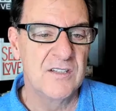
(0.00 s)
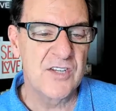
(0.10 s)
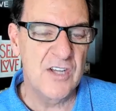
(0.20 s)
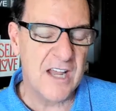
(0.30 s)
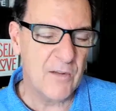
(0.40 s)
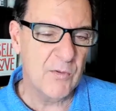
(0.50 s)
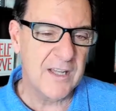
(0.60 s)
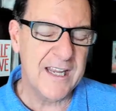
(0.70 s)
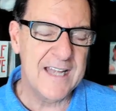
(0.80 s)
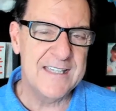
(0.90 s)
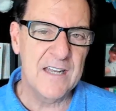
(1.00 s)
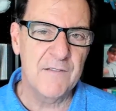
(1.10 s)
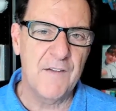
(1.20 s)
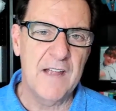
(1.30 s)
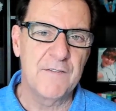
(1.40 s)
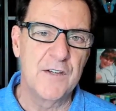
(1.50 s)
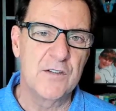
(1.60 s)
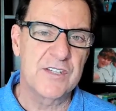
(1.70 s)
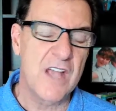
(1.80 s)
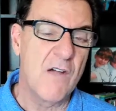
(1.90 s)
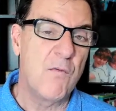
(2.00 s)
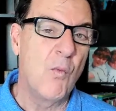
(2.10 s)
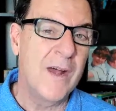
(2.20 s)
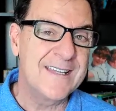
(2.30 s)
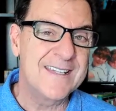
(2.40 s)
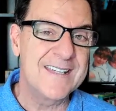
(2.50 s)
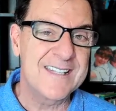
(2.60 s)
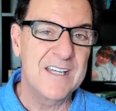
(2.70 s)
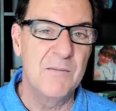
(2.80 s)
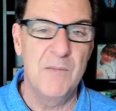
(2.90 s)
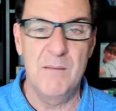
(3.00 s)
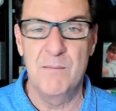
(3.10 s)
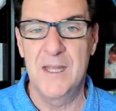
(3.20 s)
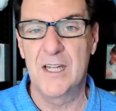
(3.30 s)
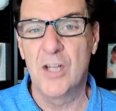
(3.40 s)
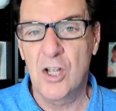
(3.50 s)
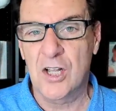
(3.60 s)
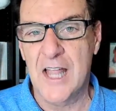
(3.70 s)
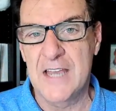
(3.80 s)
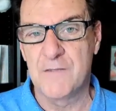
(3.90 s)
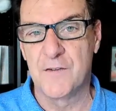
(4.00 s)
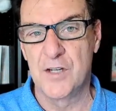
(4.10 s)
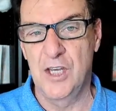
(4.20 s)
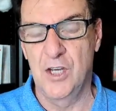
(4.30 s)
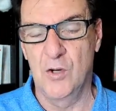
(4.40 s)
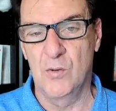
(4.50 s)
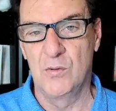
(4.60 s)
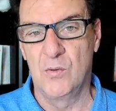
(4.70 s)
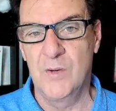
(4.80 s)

So you got to really identify for yourself, what does commitment look like for you?